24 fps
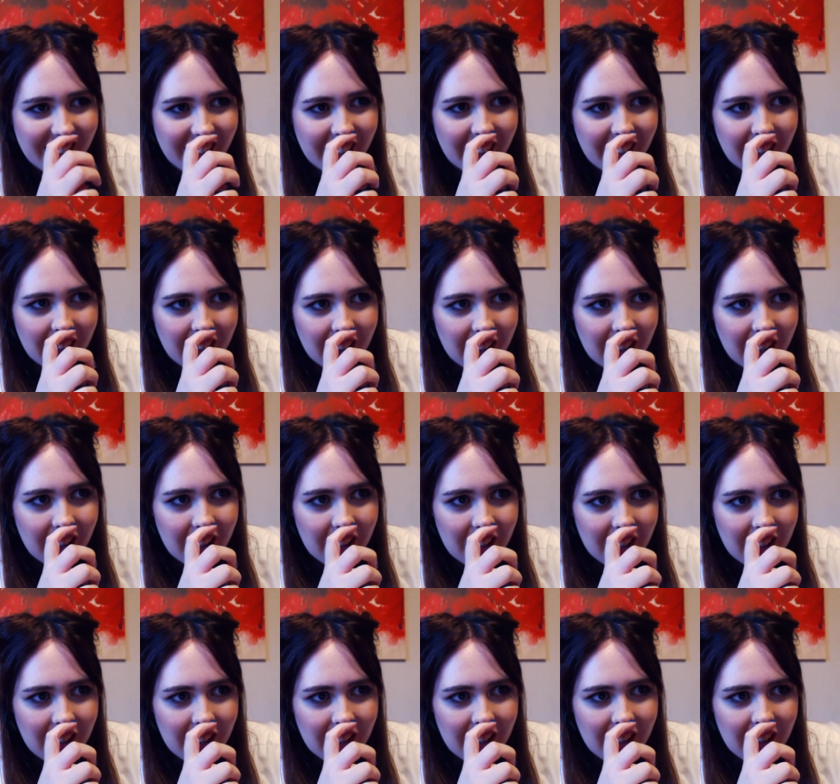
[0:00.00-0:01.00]
I'm sorry.
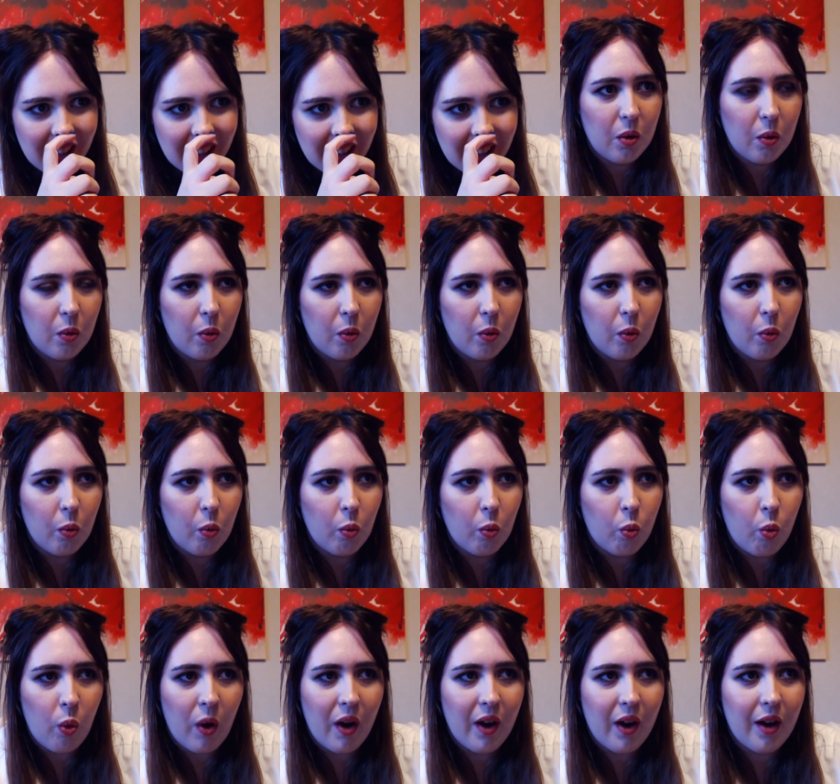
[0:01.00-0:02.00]
I'm
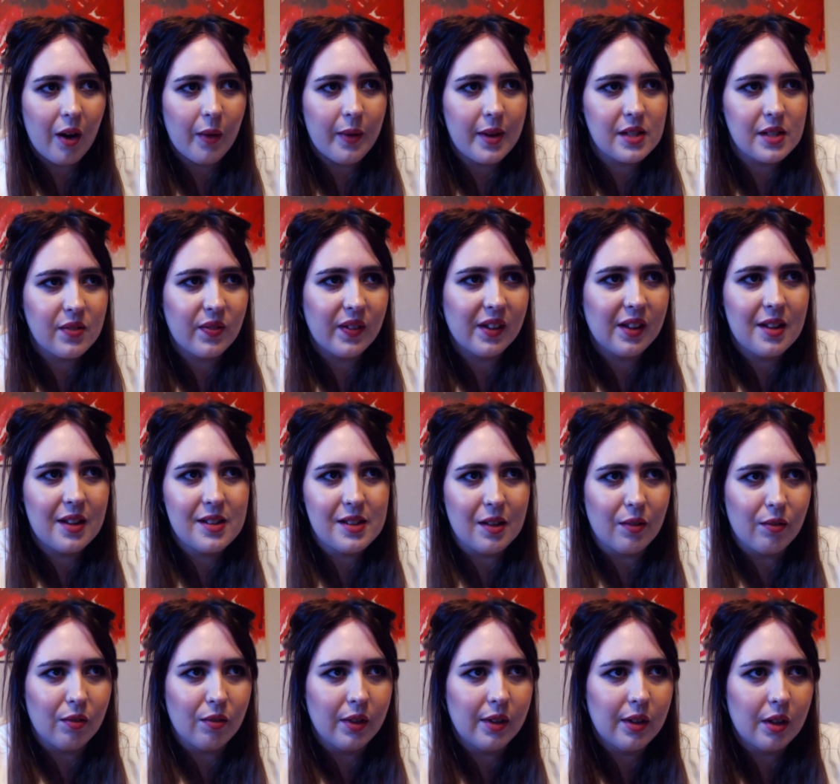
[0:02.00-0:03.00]
not. Wow, his feelings are
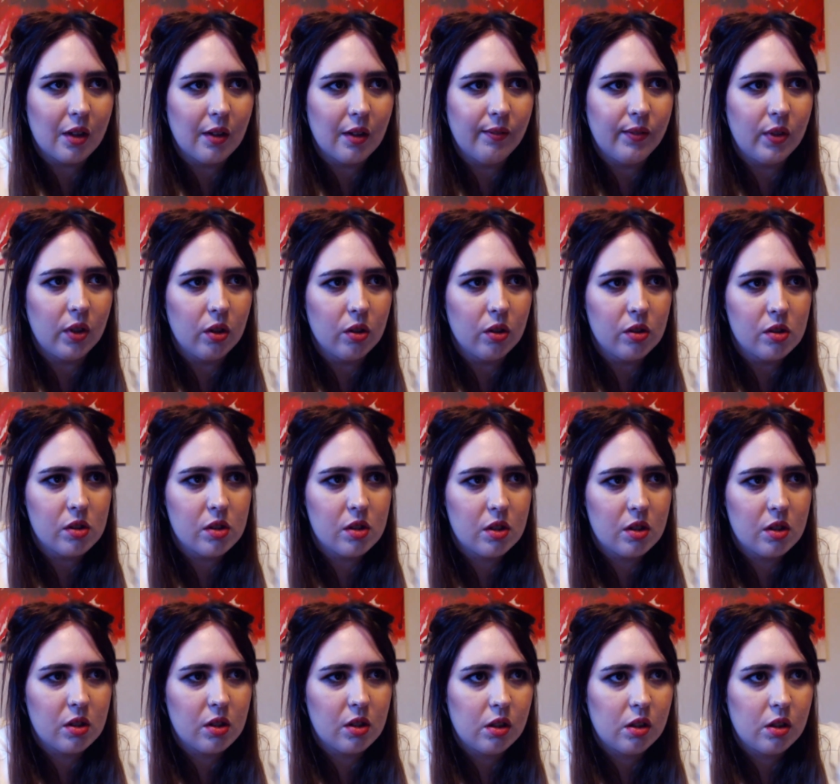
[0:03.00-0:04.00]
really confused.
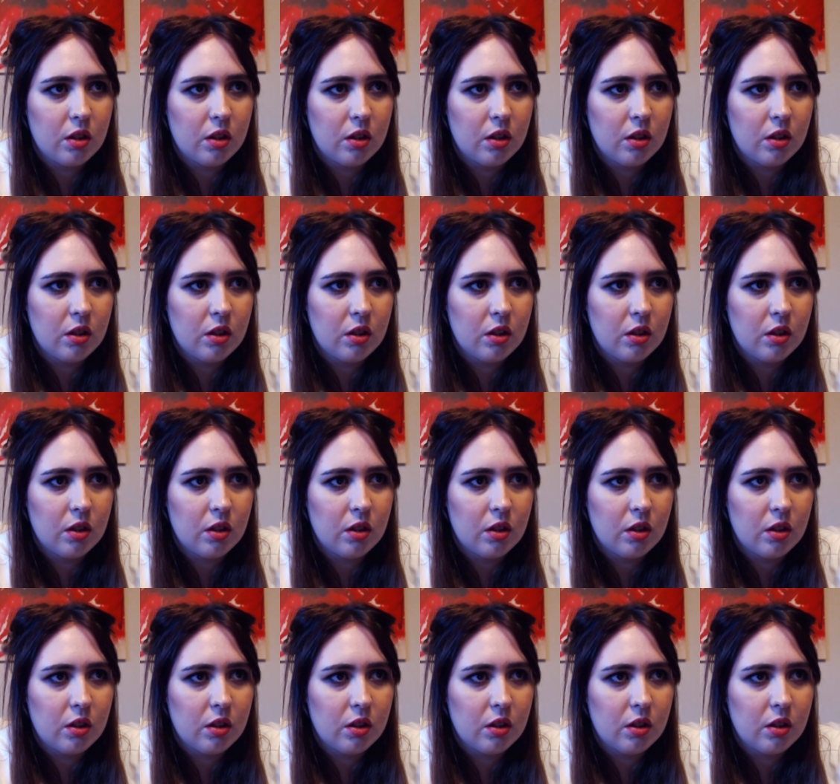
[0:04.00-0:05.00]
I'll always be there
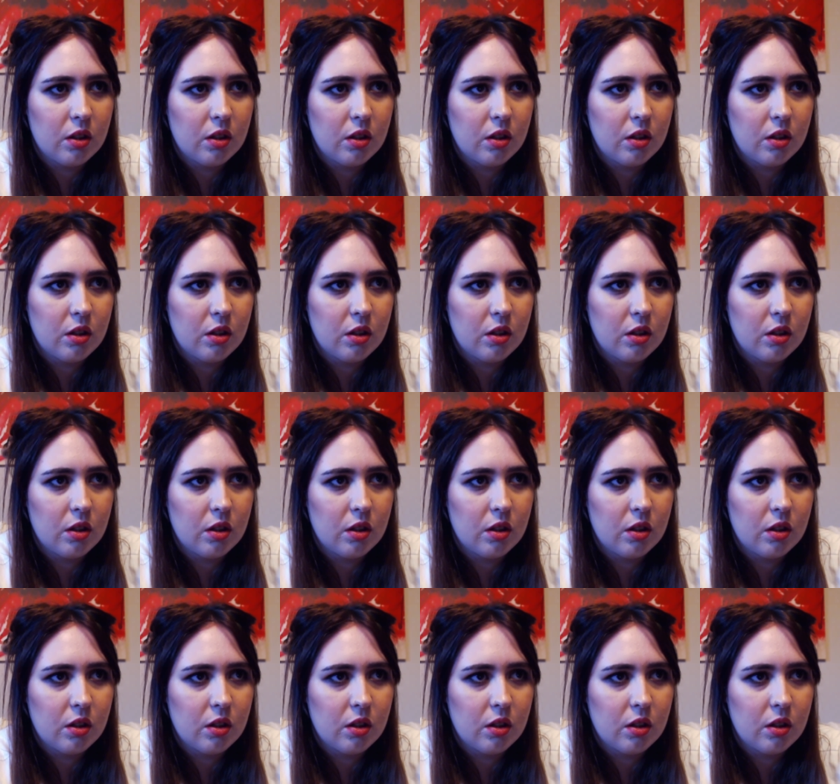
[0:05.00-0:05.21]
for you.